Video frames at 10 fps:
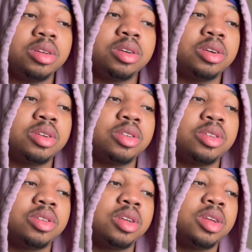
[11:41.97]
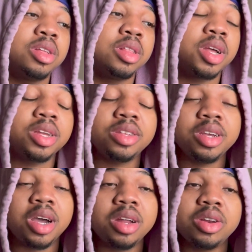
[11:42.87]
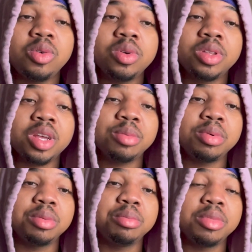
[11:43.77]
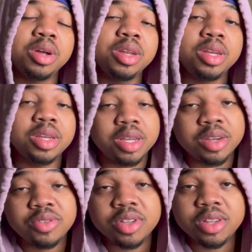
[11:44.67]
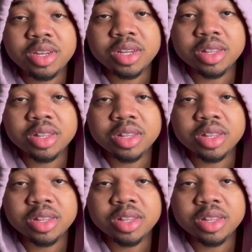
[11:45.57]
Cause like I said, I know what type of money and gifts this nigga